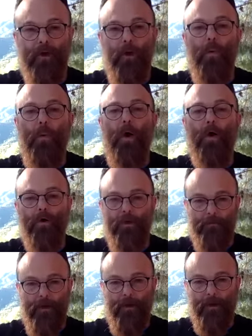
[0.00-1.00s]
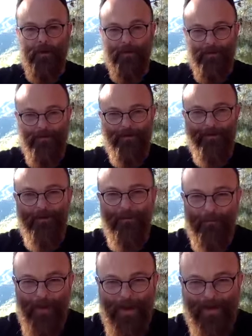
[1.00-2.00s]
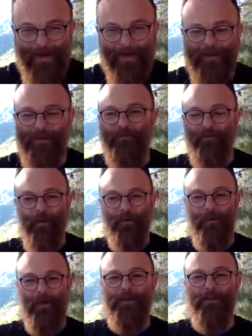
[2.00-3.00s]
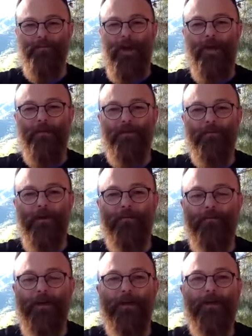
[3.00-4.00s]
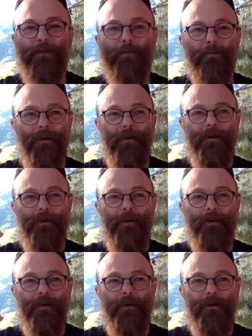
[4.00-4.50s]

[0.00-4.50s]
quagmire or baggage following us around wherever we go,